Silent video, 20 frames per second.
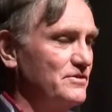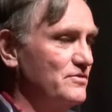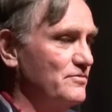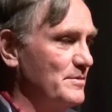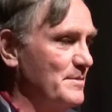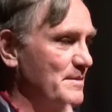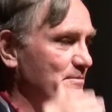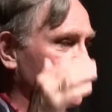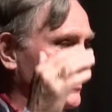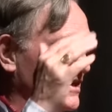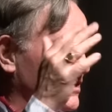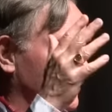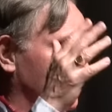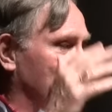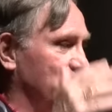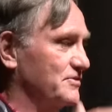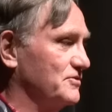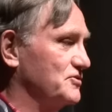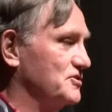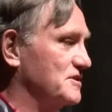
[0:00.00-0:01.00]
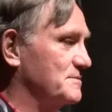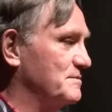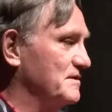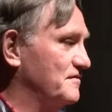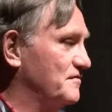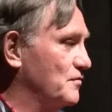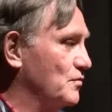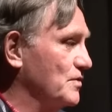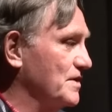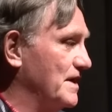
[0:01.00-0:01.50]
You remember I called her just
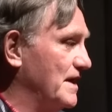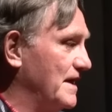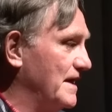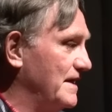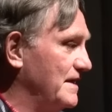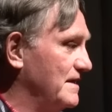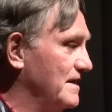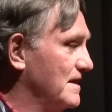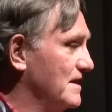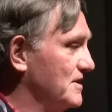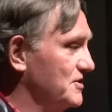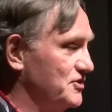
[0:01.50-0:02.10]
before nine.